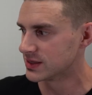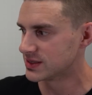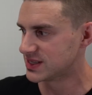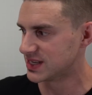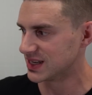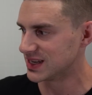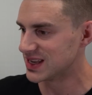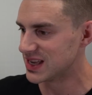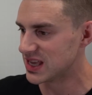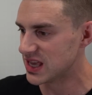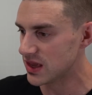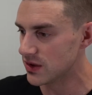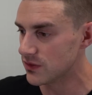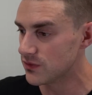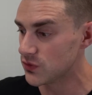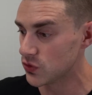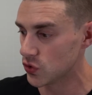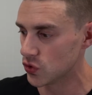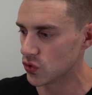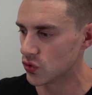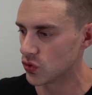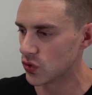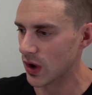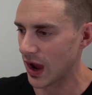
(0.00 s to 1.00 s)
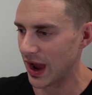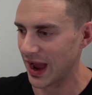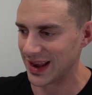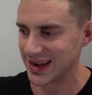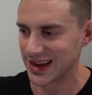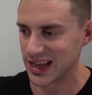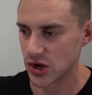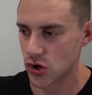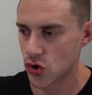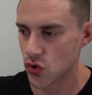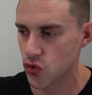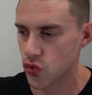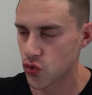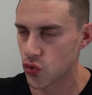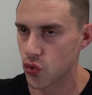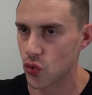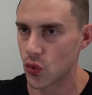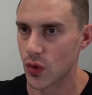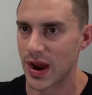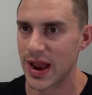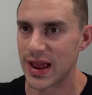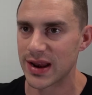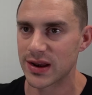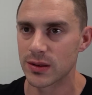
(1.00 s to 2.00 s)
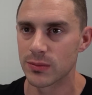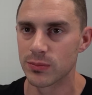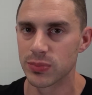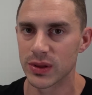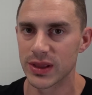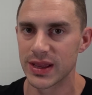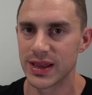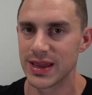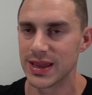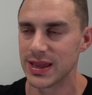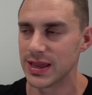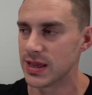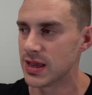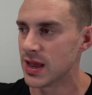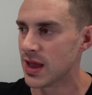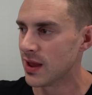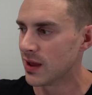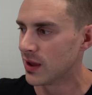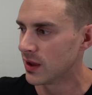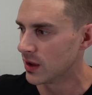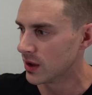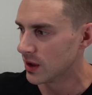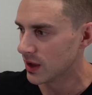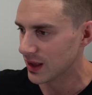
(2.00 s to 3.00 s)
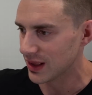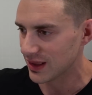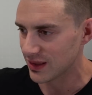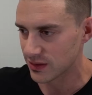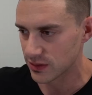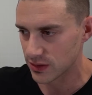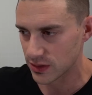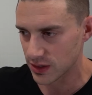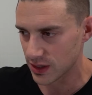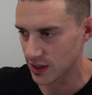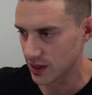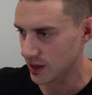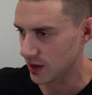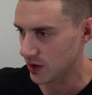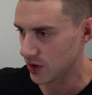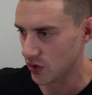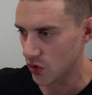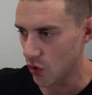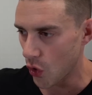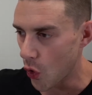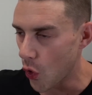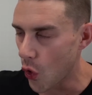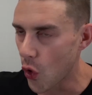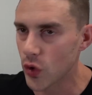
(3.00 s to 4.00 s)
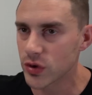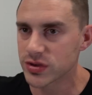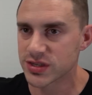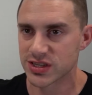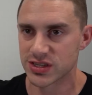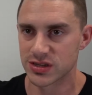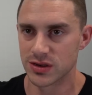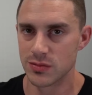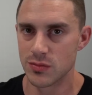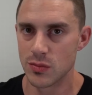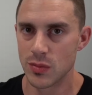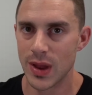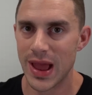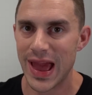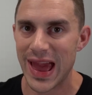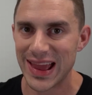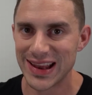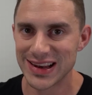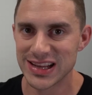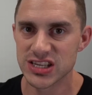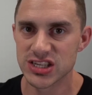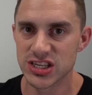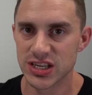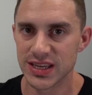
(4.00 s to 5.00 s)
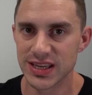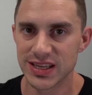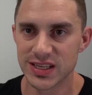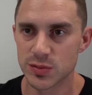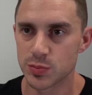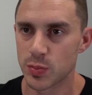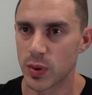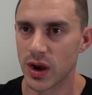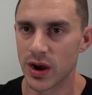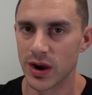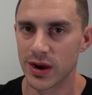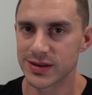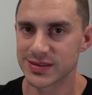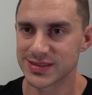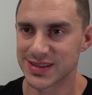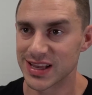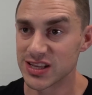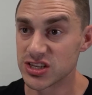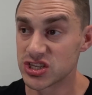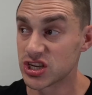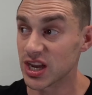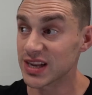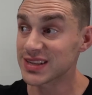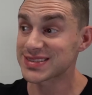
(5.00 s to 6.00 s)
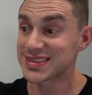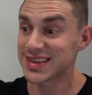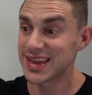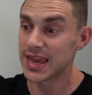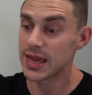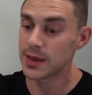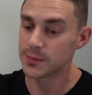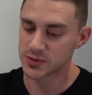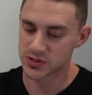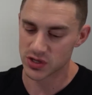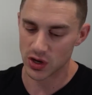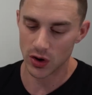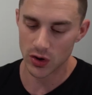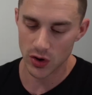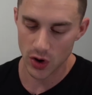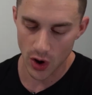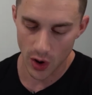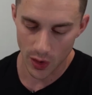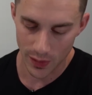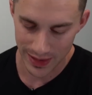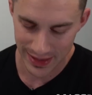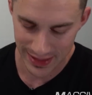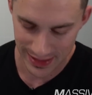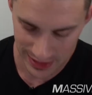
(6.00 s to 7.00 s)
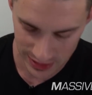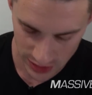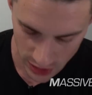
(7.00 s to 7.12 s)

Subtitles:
to give you an incredibly awesome energy experience that just keeps on going